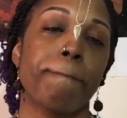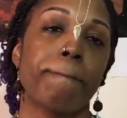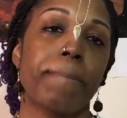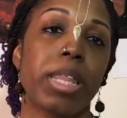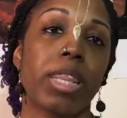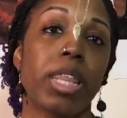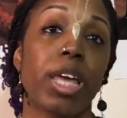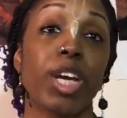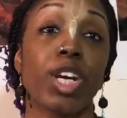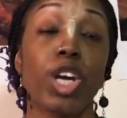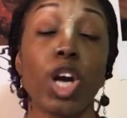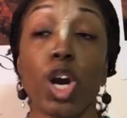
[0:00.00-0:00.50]

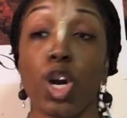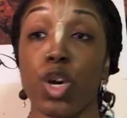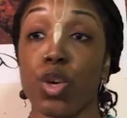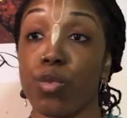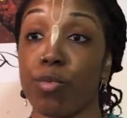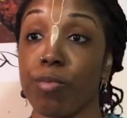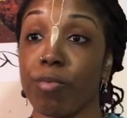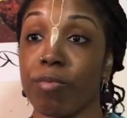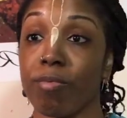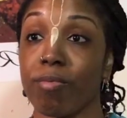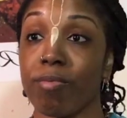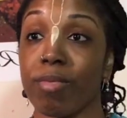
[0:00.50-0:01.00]
They go,
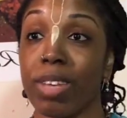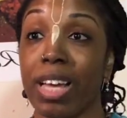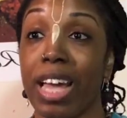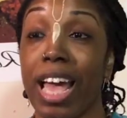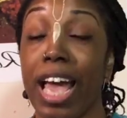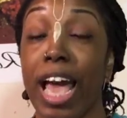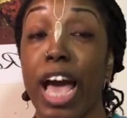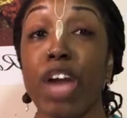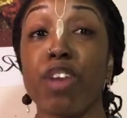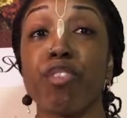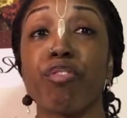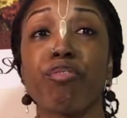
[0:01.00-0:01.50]

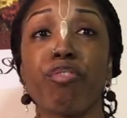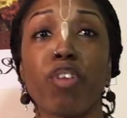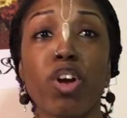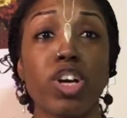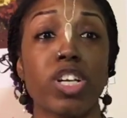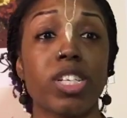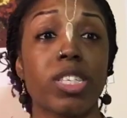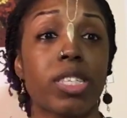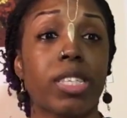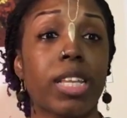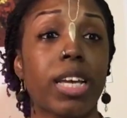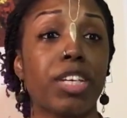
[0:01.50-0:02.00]
and
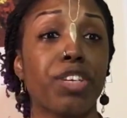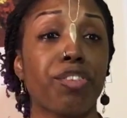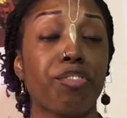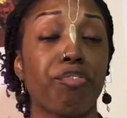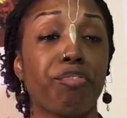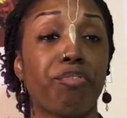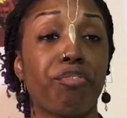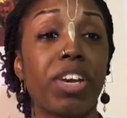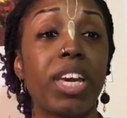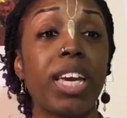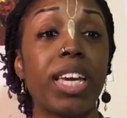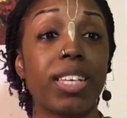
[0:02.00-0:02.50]
first they
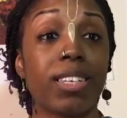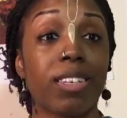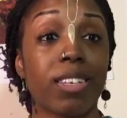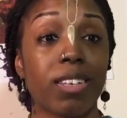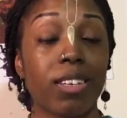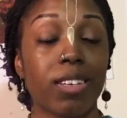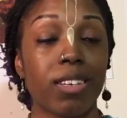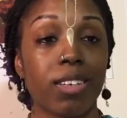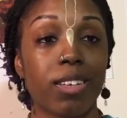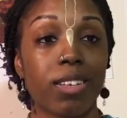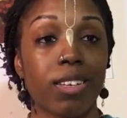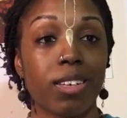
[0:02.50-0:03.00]
defeat
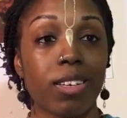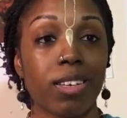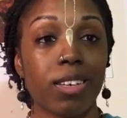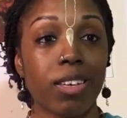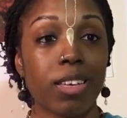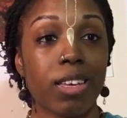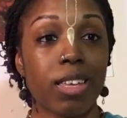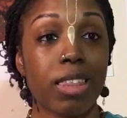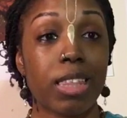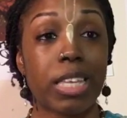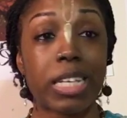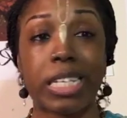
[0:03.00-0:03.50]

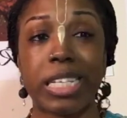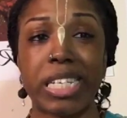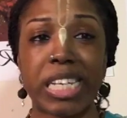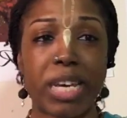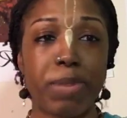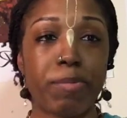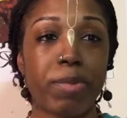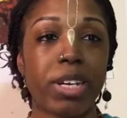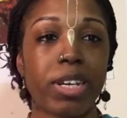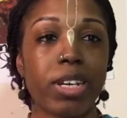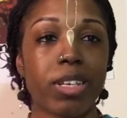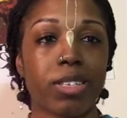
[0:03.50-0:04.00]
the
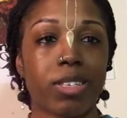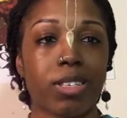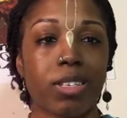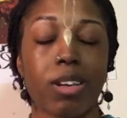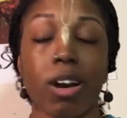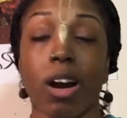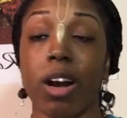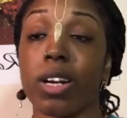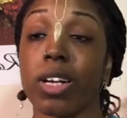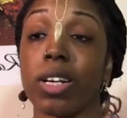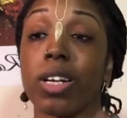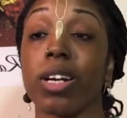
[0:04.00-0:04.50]
demoness
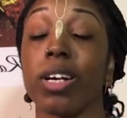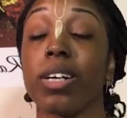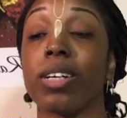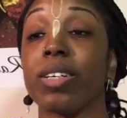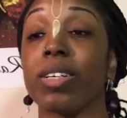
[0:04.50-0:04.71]
Tadaka.